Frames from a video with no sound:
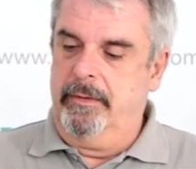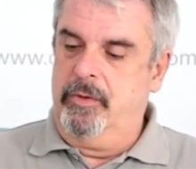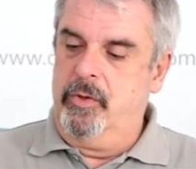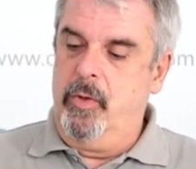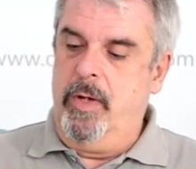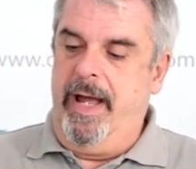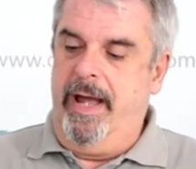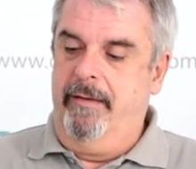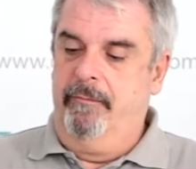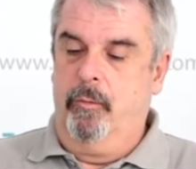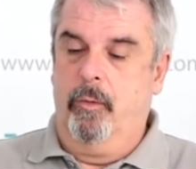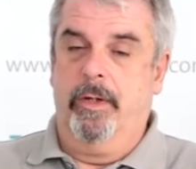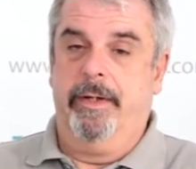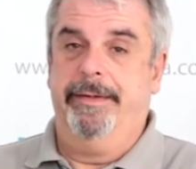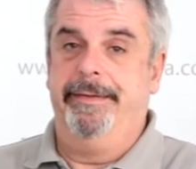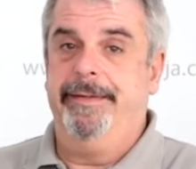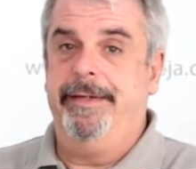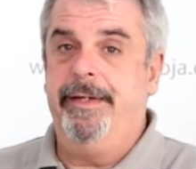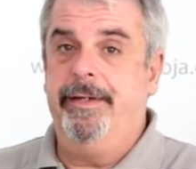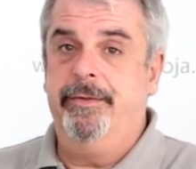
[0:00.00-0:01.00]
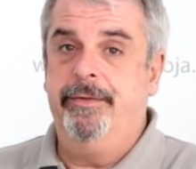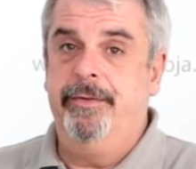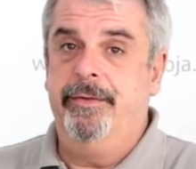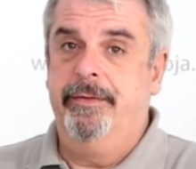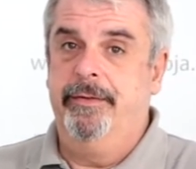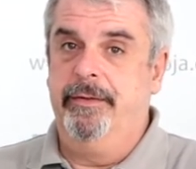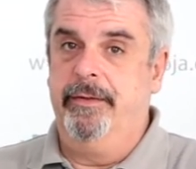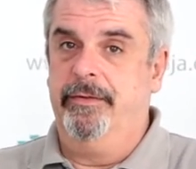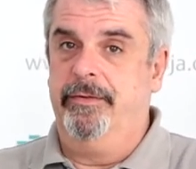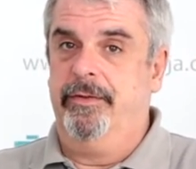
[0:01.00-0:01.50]
You have one of
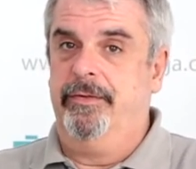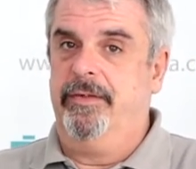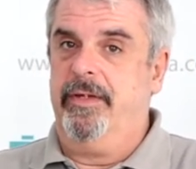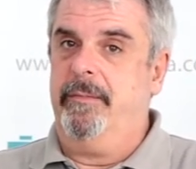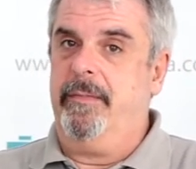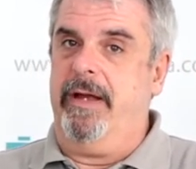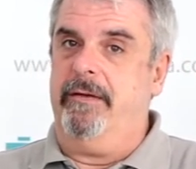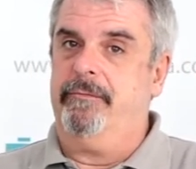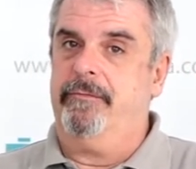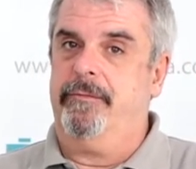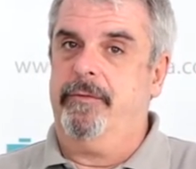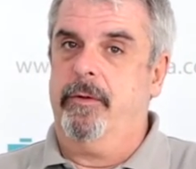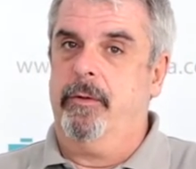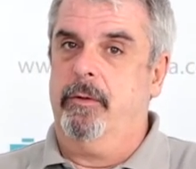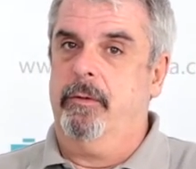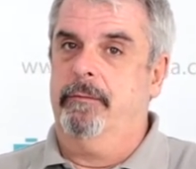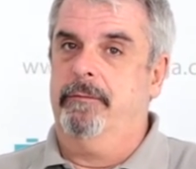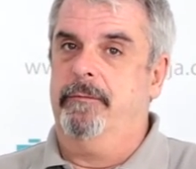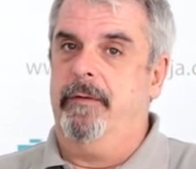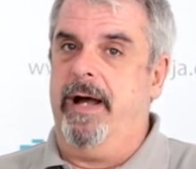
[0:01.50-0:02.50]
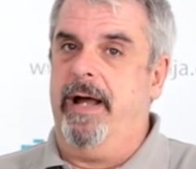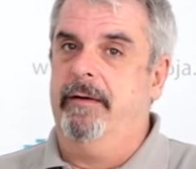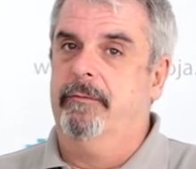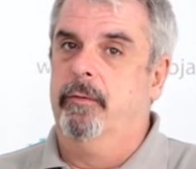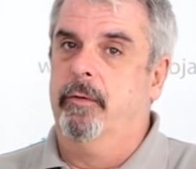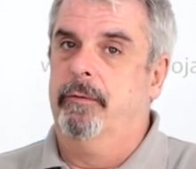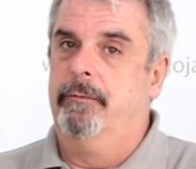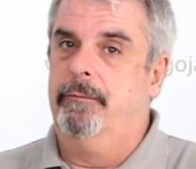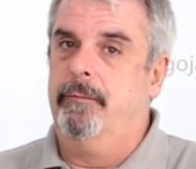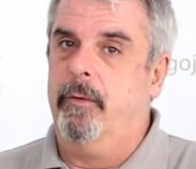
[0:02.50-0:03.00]
these. This is a Manfrotto
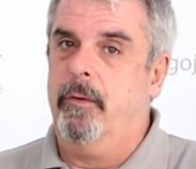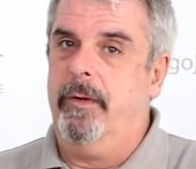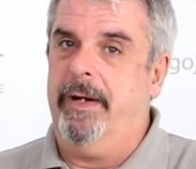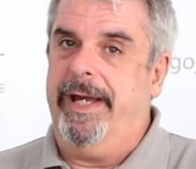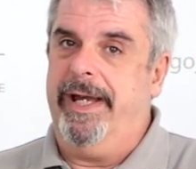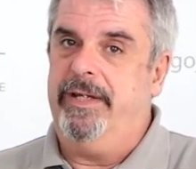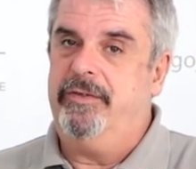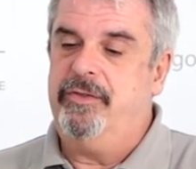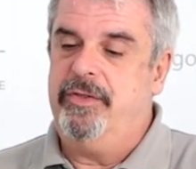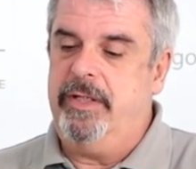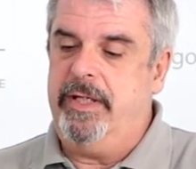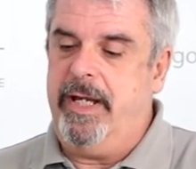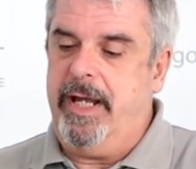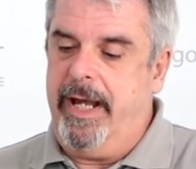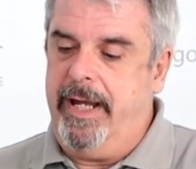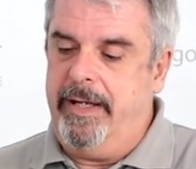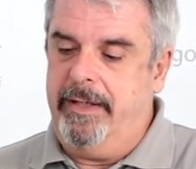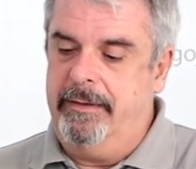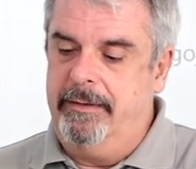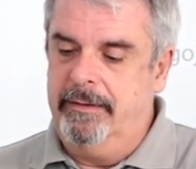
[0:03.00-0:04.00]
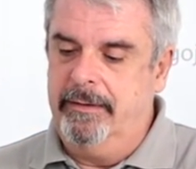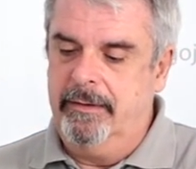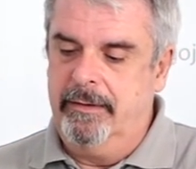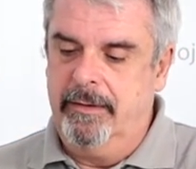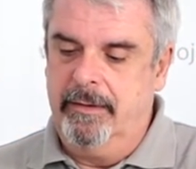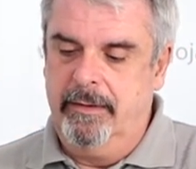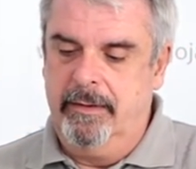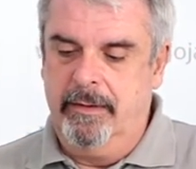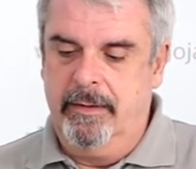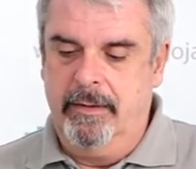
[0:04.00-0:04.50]
504 HD head.
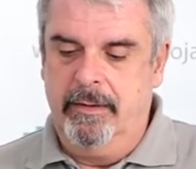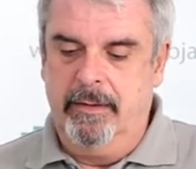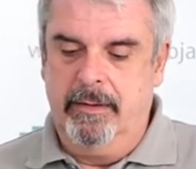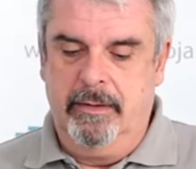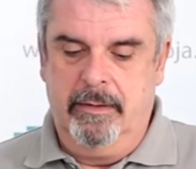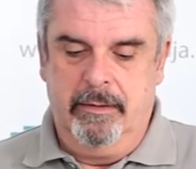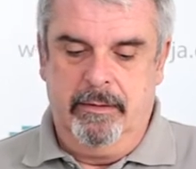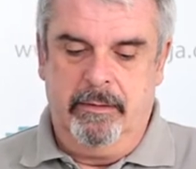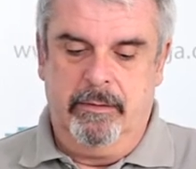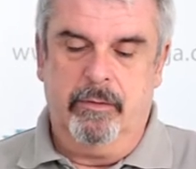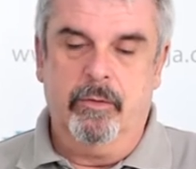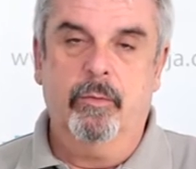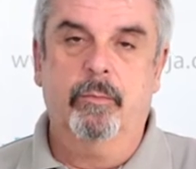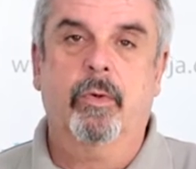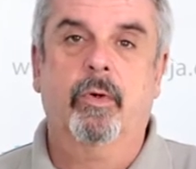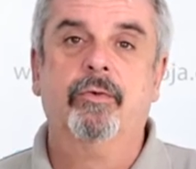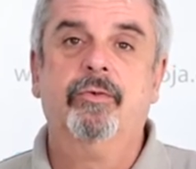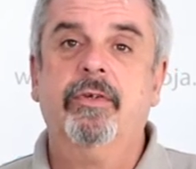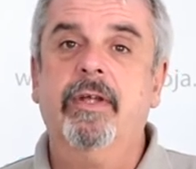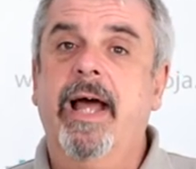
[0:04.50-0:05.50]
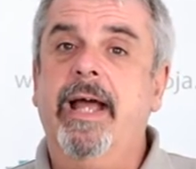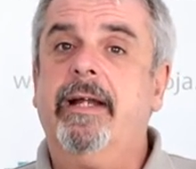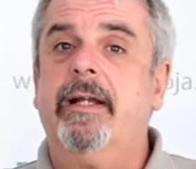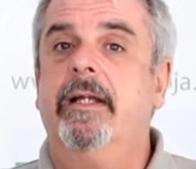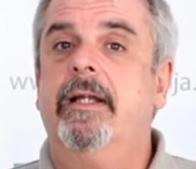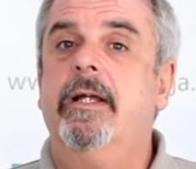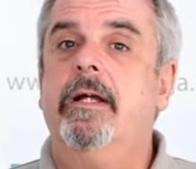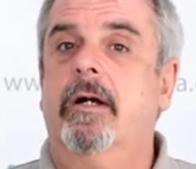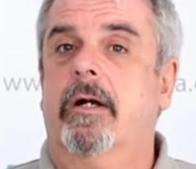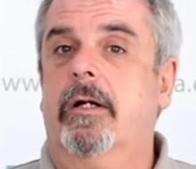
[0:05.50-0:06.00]
You most
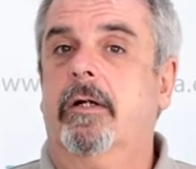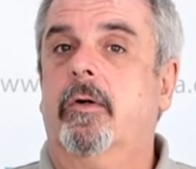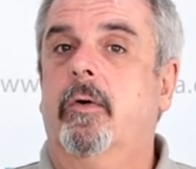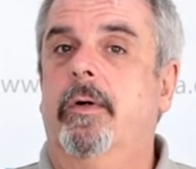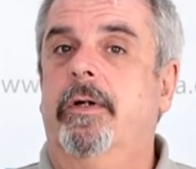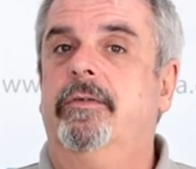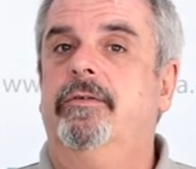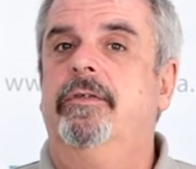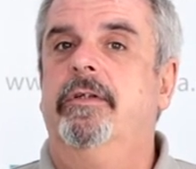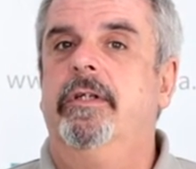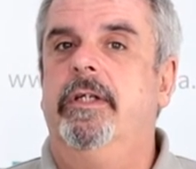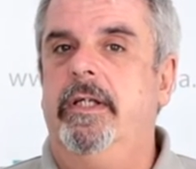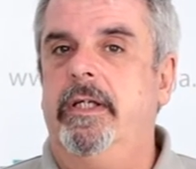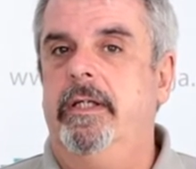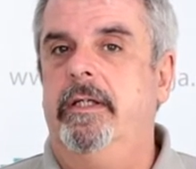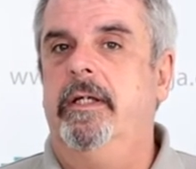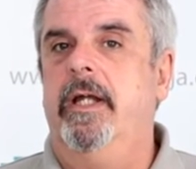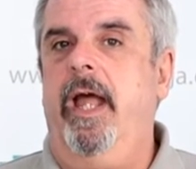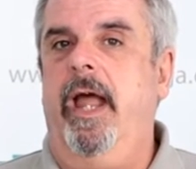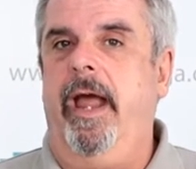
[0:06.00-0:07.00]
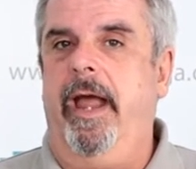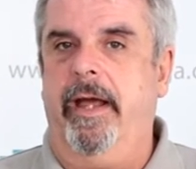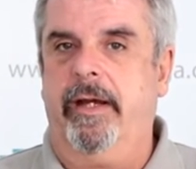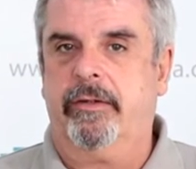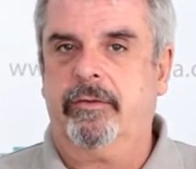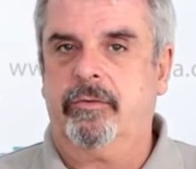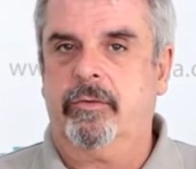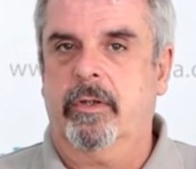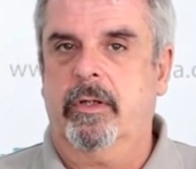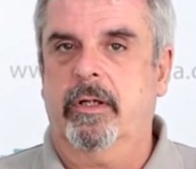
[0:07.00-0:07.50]
likely are going to need
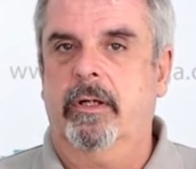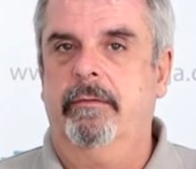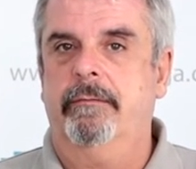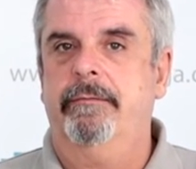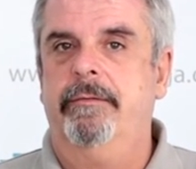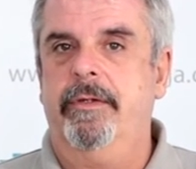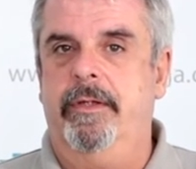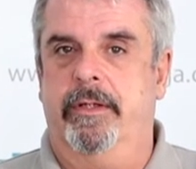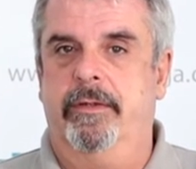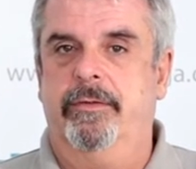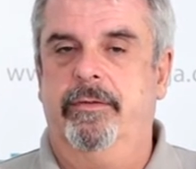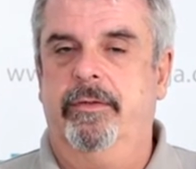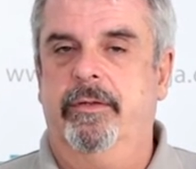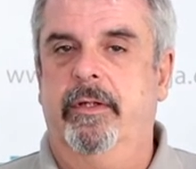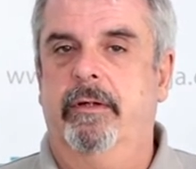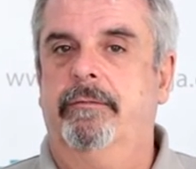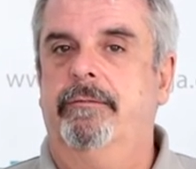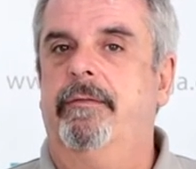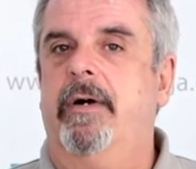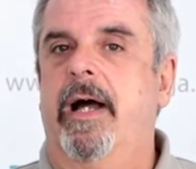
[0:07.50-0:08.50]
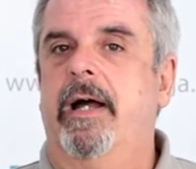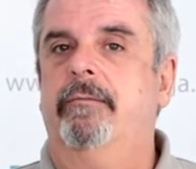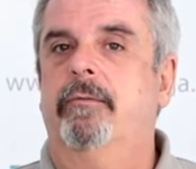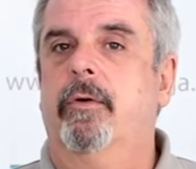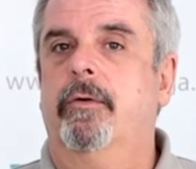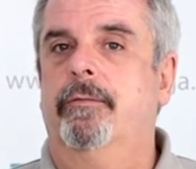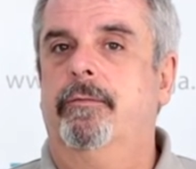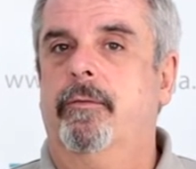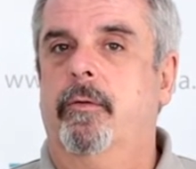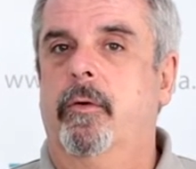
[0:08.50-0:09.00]
extra of these, the
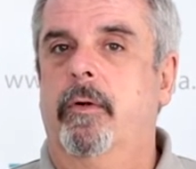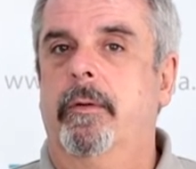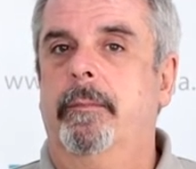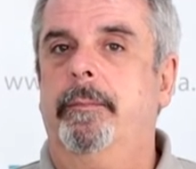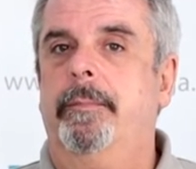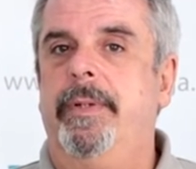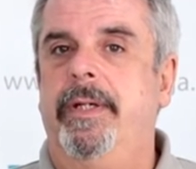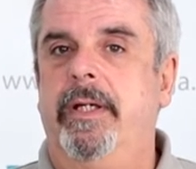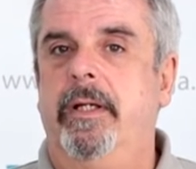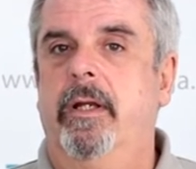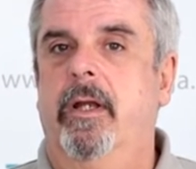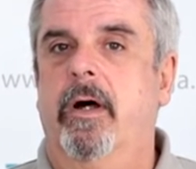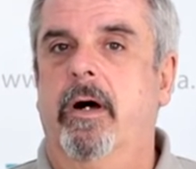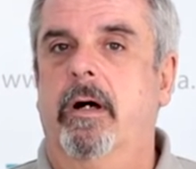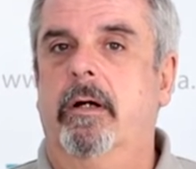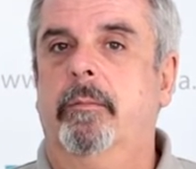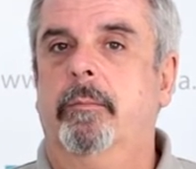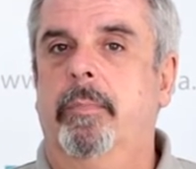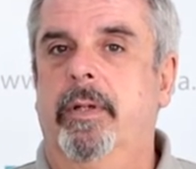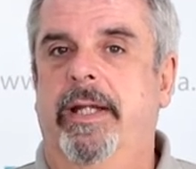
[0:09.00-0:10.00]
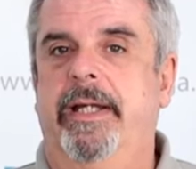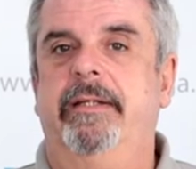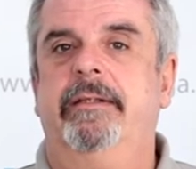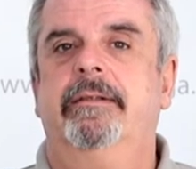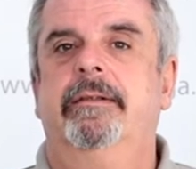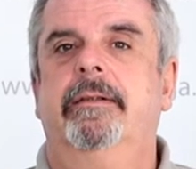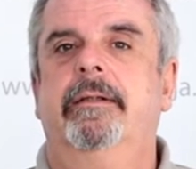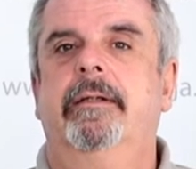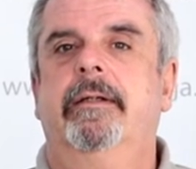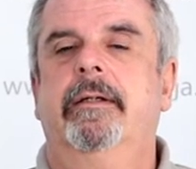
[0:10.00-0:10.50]
504P long plate.